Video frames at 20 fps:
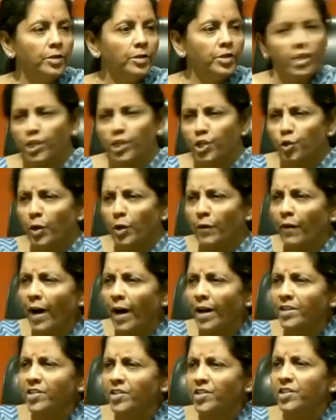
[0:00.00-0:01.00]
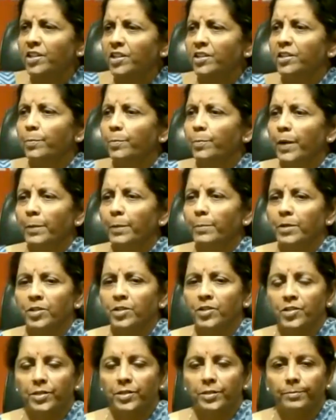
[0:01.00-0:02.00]
she should have answered the Prime
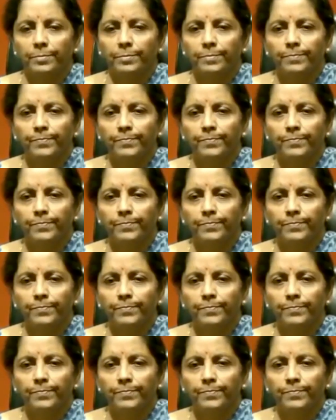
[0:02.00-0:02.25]
Minister.